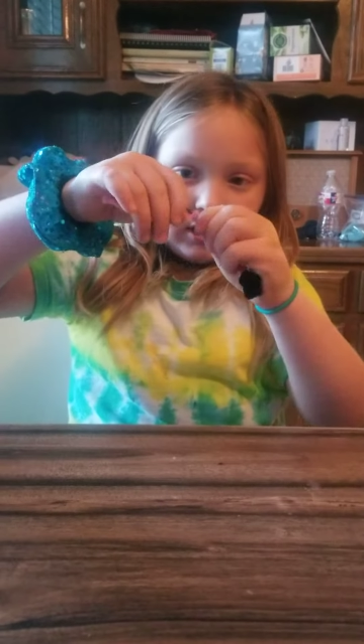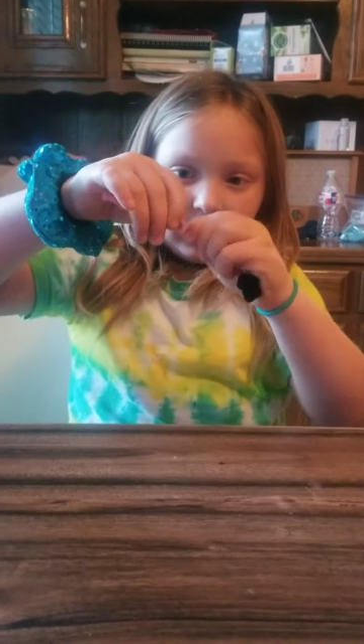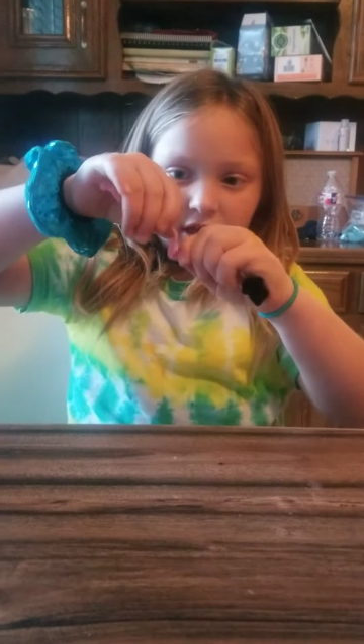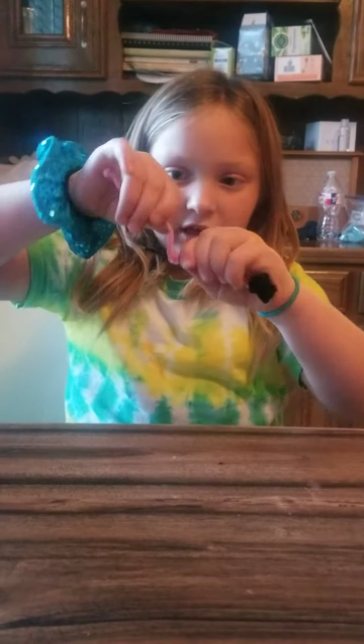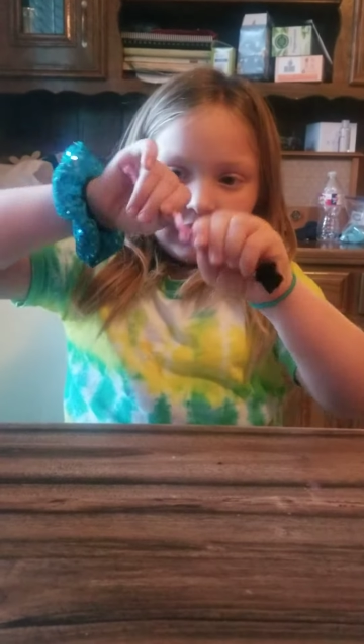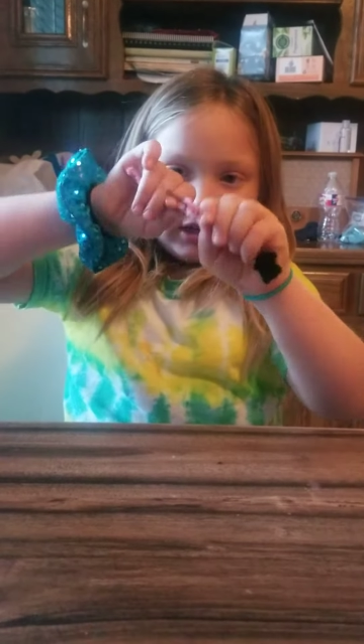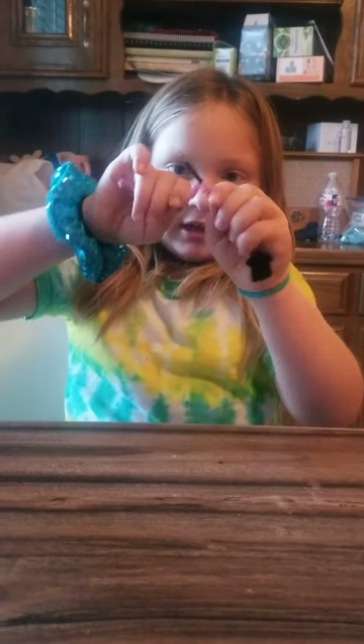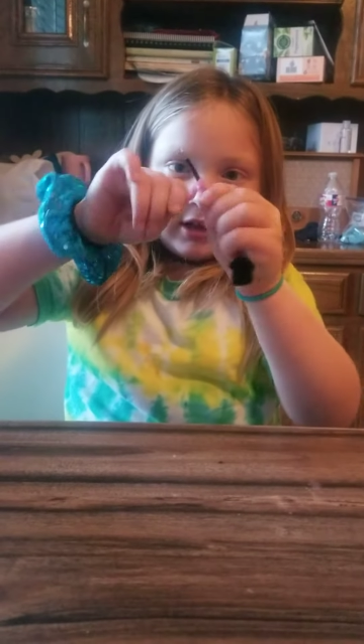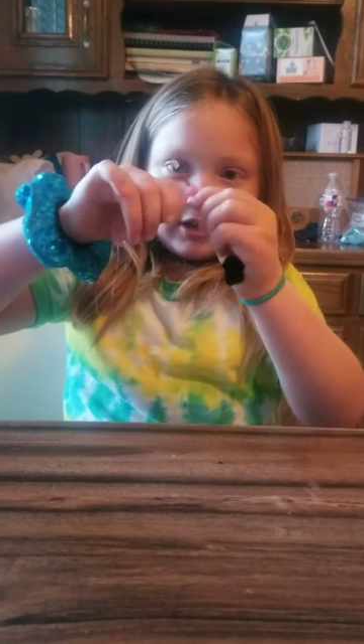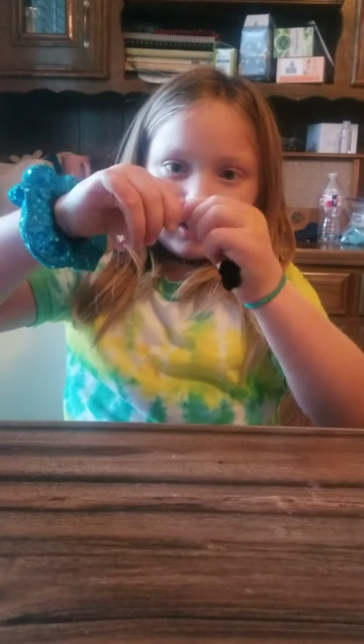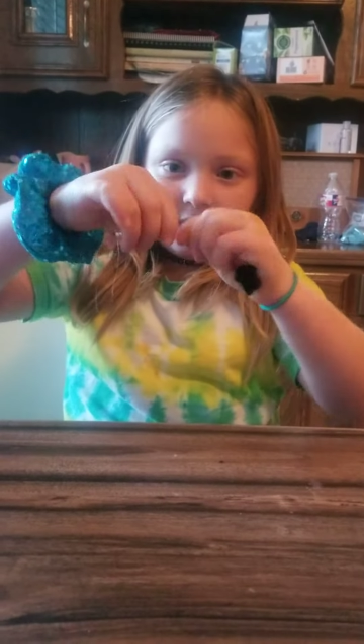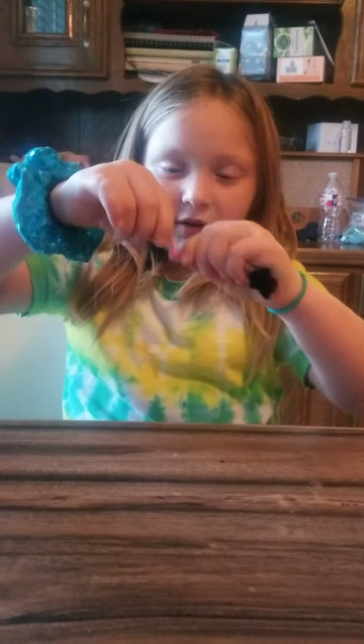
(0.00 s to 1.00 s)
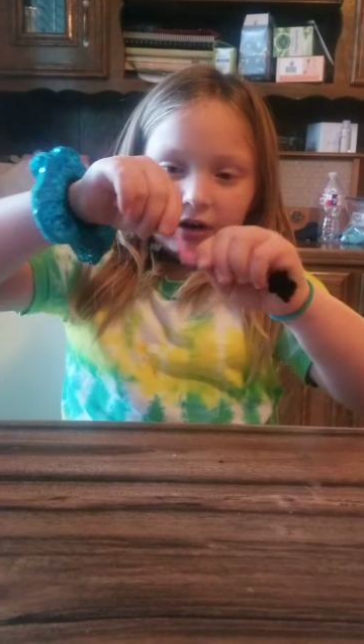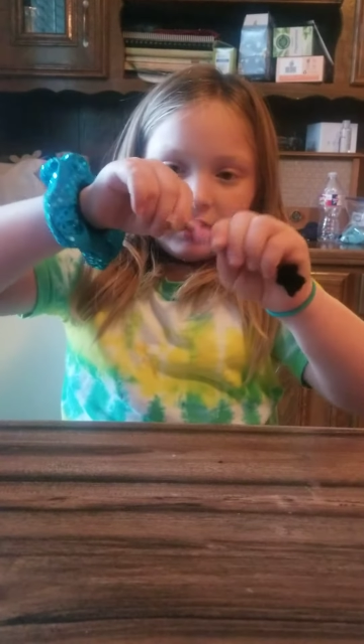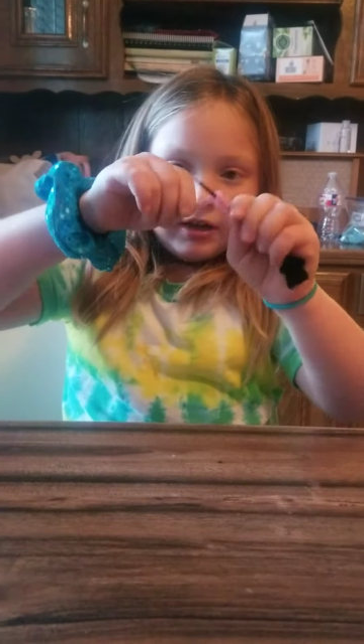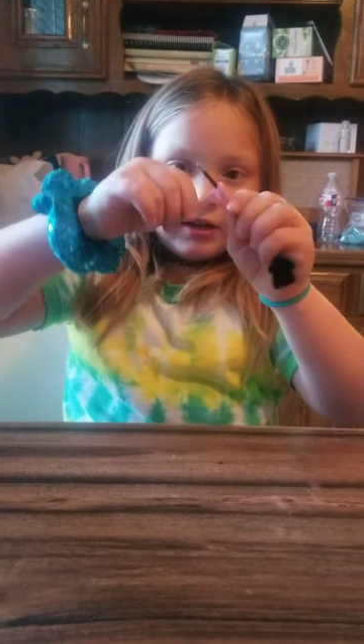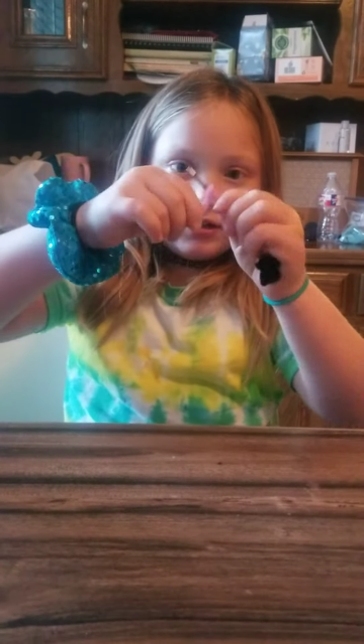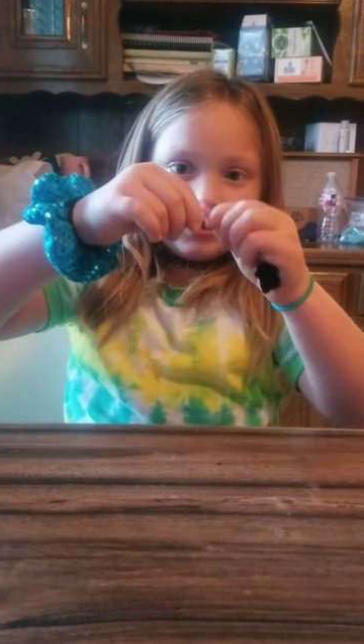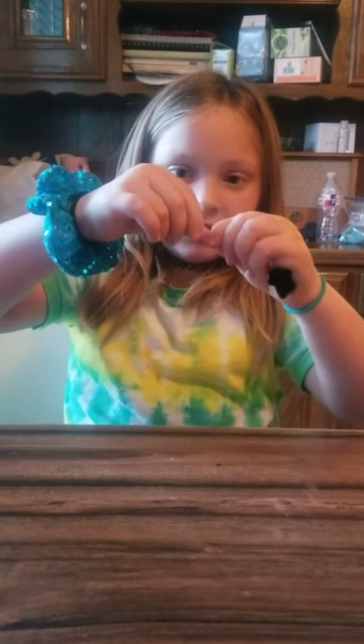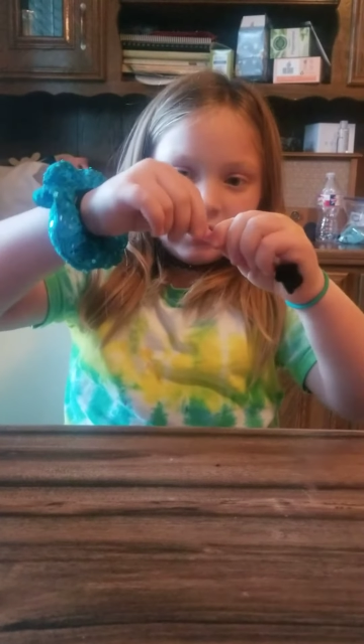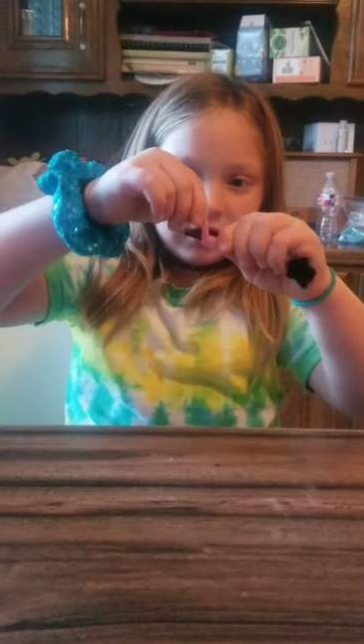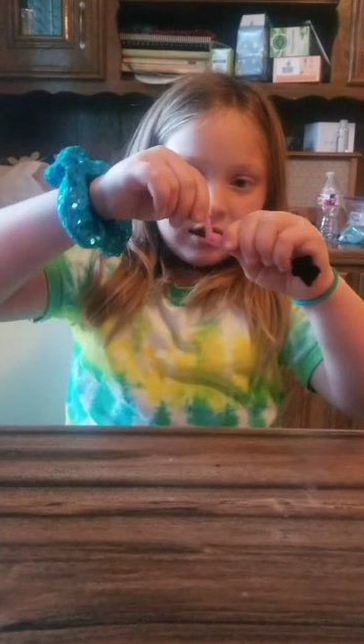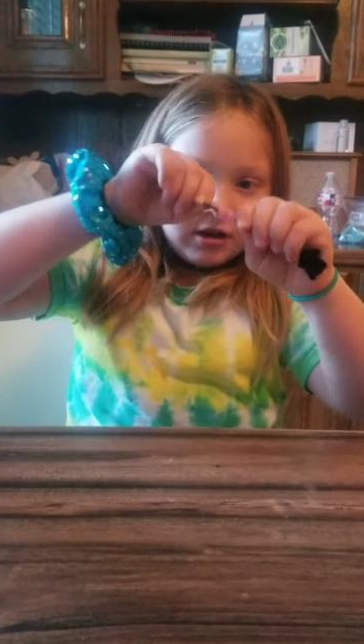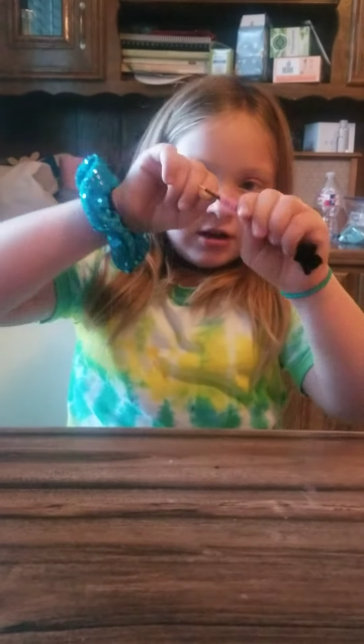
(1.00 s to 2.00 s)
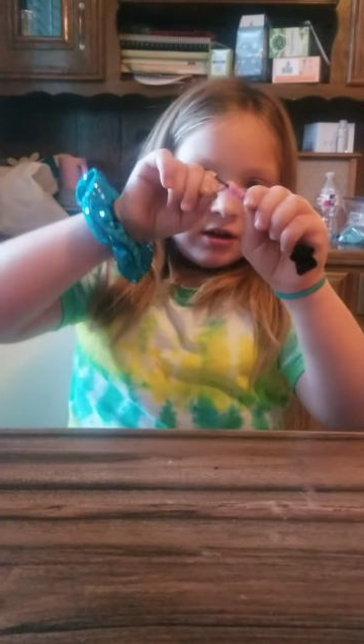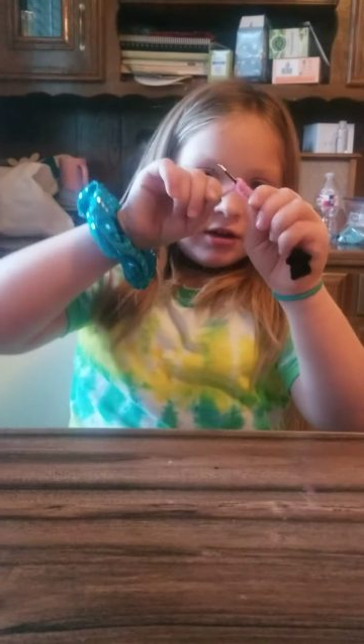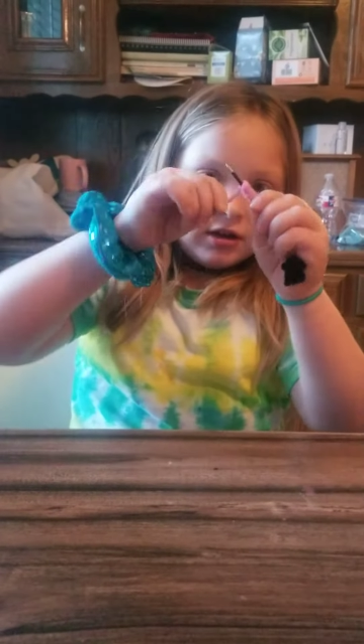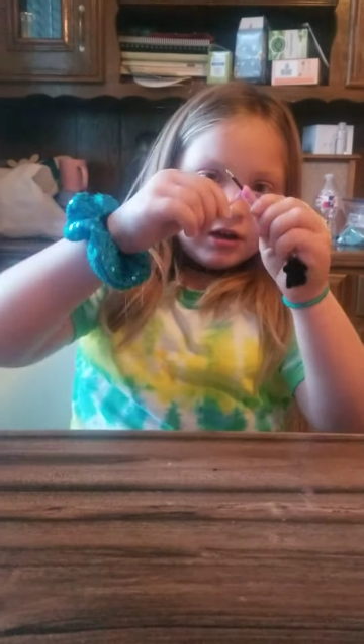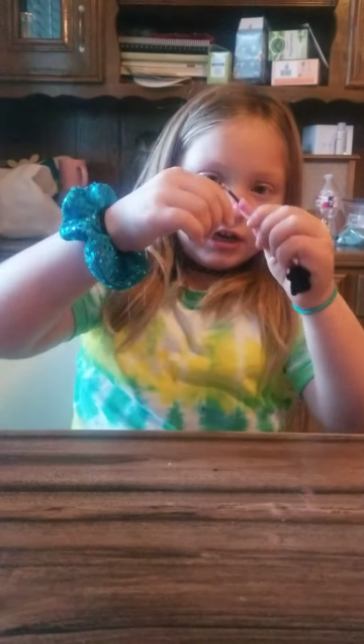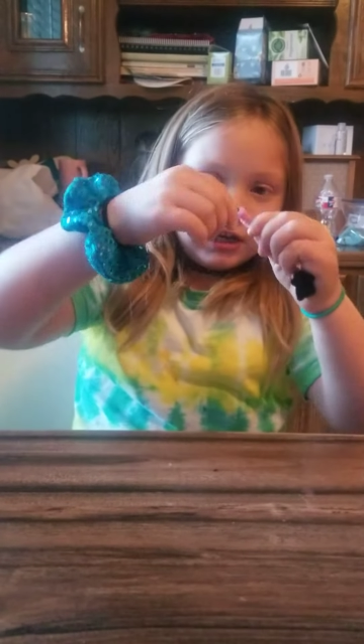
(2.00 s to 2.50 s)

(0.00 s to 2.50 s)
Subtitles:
Oh, it's gonna run. I